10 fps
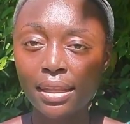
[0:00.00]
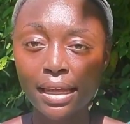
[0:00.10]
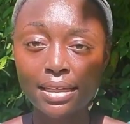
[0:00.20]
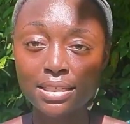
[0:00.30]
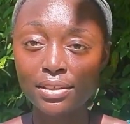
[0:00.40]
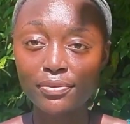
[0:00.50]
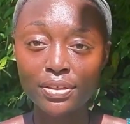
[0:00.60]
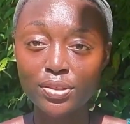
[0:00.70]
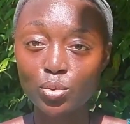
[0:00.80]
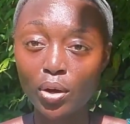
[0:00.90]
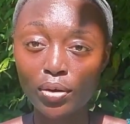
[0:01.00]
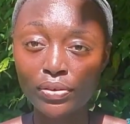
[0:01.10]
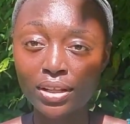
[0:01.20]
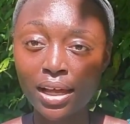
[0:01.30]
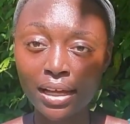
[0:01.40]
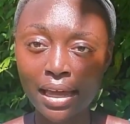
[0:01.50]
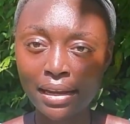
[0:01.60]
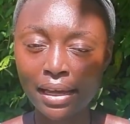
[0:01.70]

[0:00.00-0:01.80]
like as if it's twelve o'clock at